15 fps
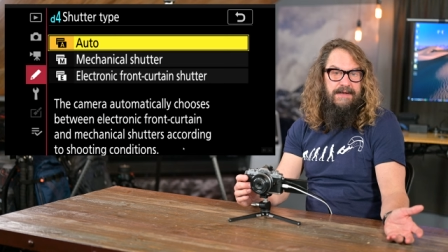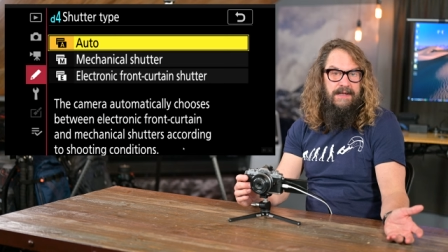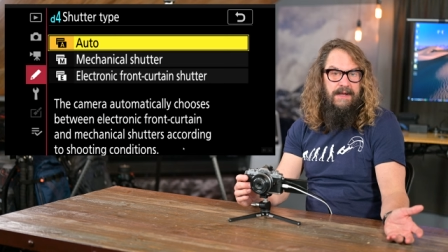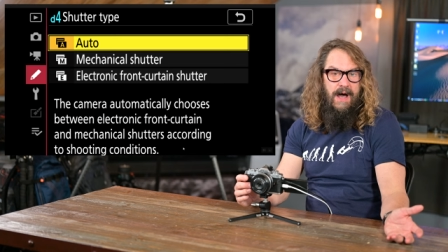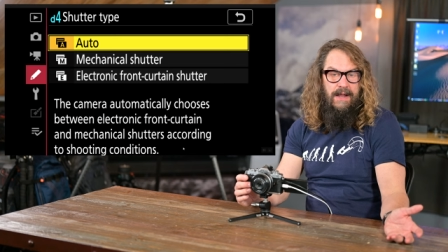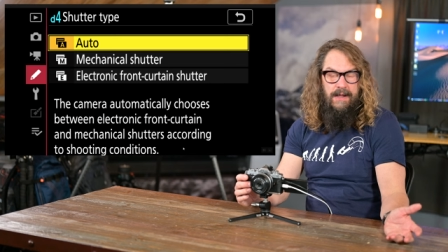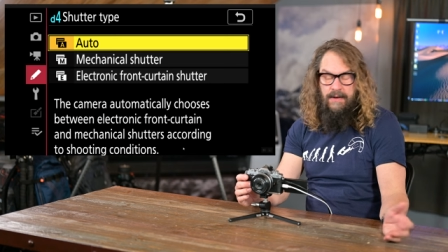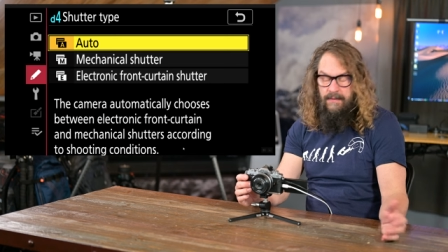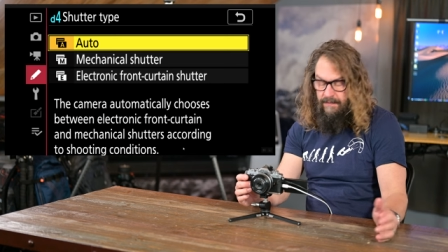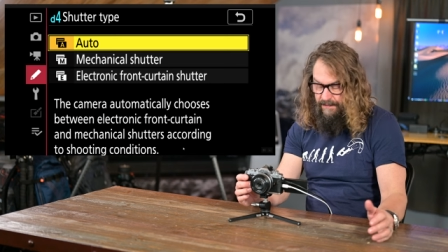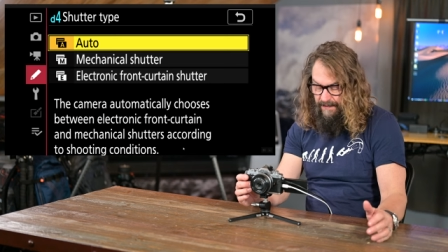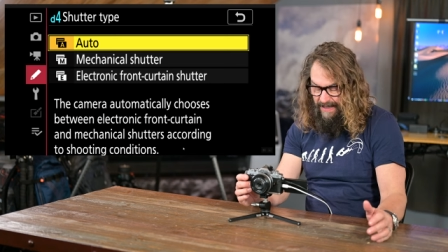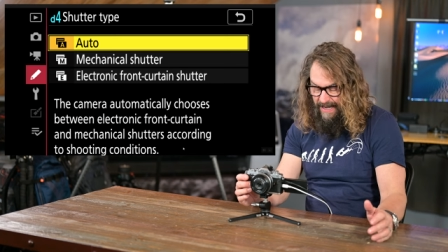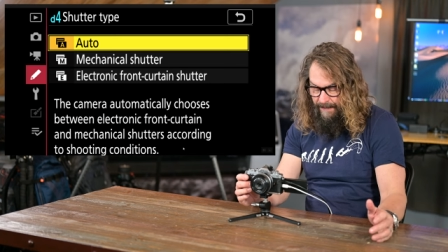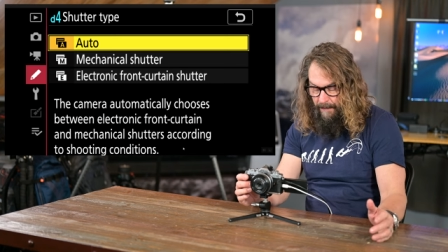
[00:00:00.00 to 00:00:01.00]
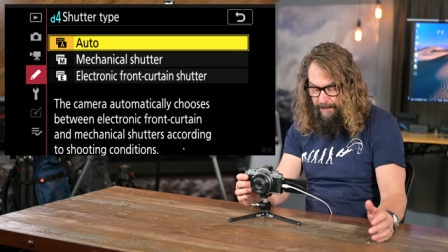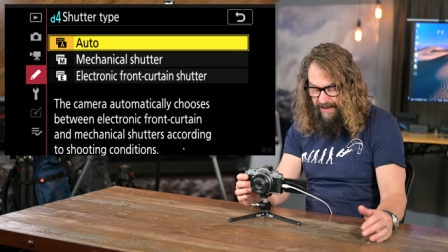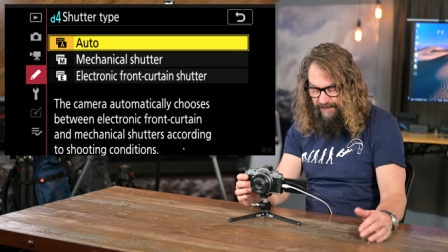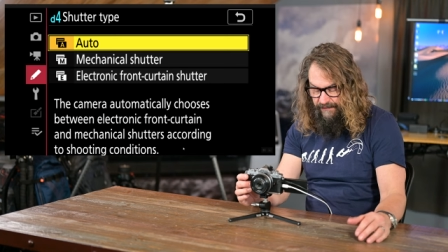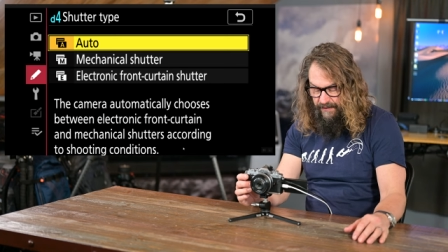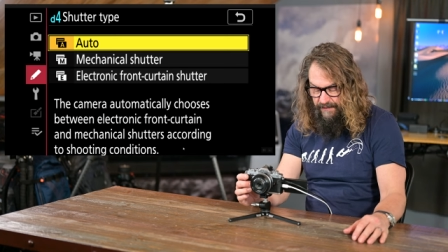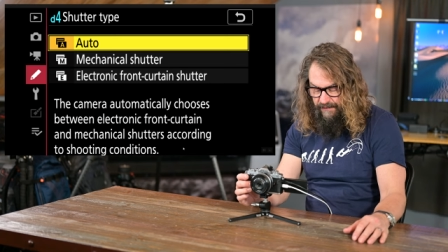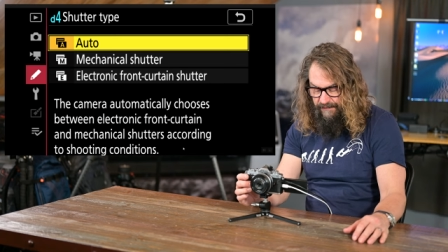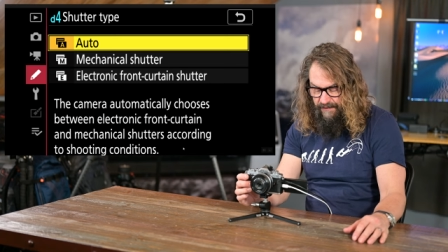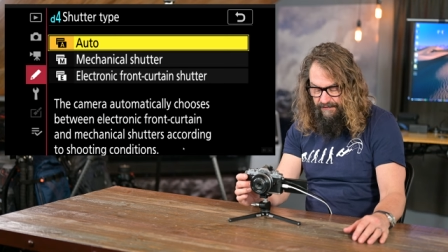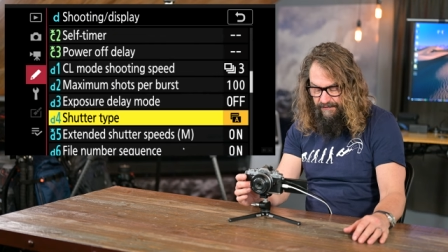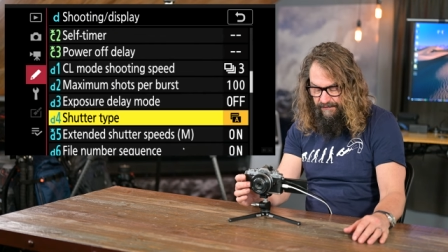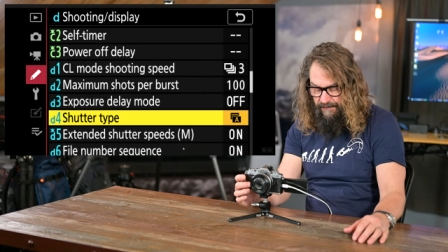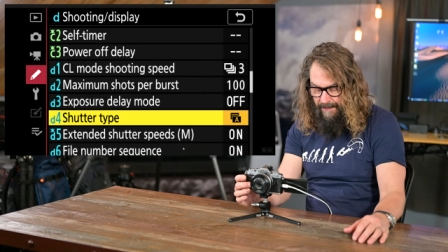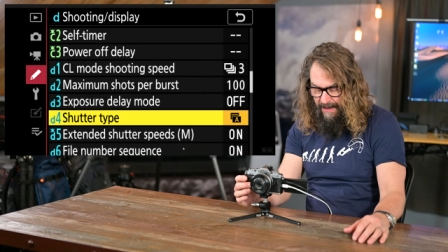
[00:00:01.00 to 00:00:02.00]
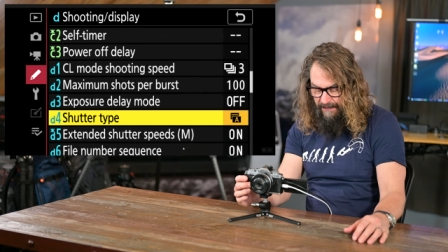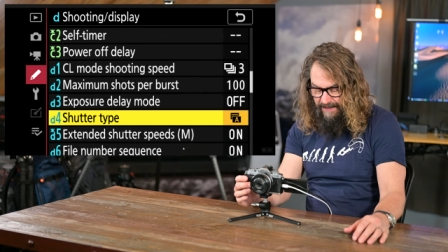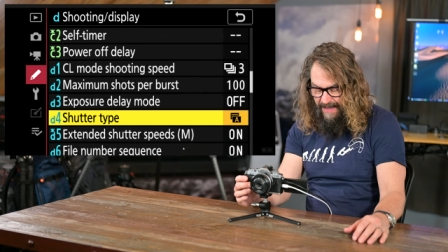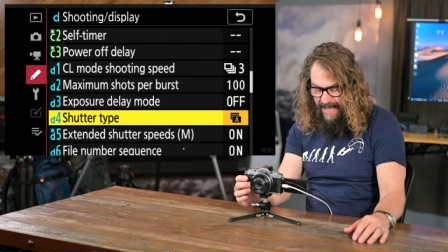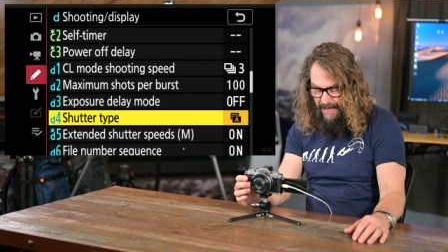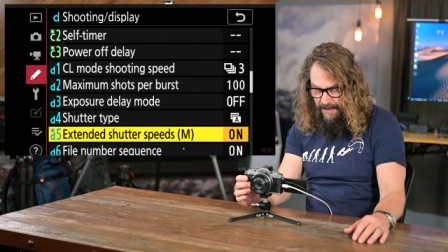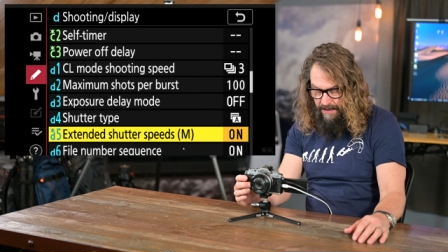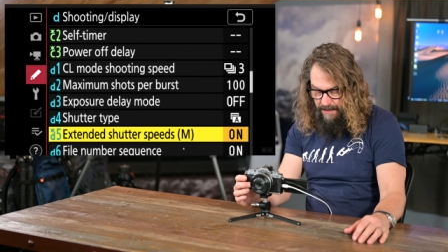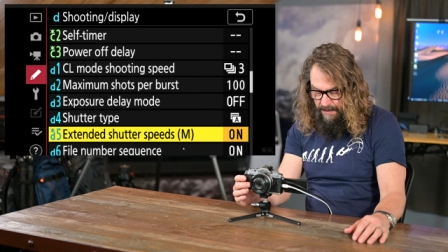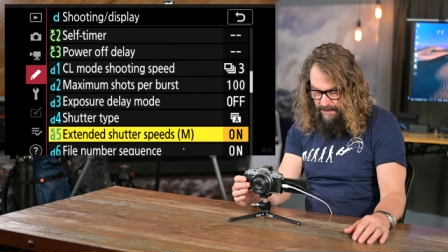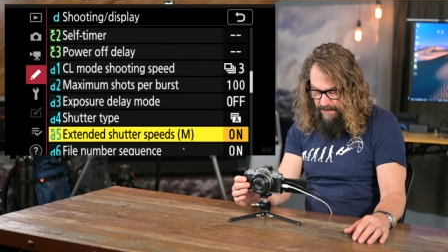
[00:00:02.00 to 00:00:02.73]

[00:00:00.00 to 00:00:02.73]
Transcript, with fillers: it in auto. The camera makes good decisions about that.